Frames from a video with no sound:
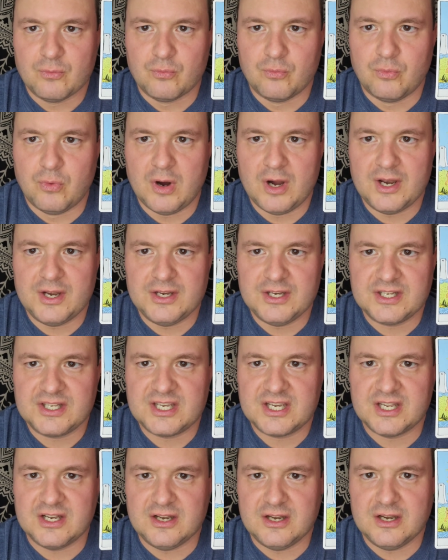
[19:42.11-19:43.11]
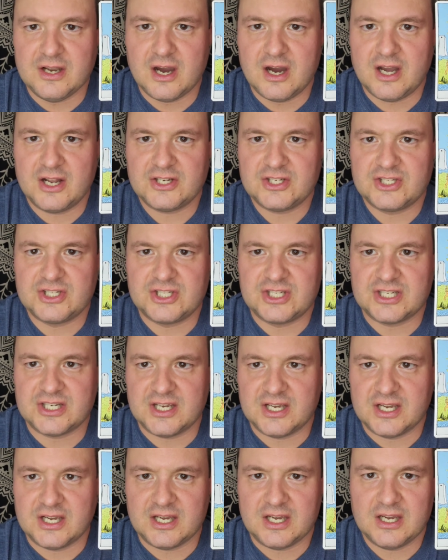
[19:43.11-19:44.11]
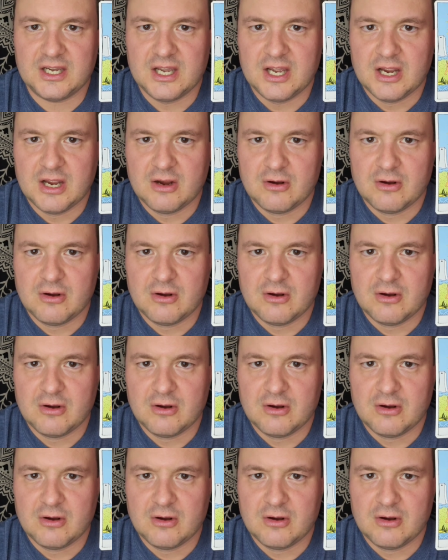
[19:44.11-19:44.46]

one cannot uh,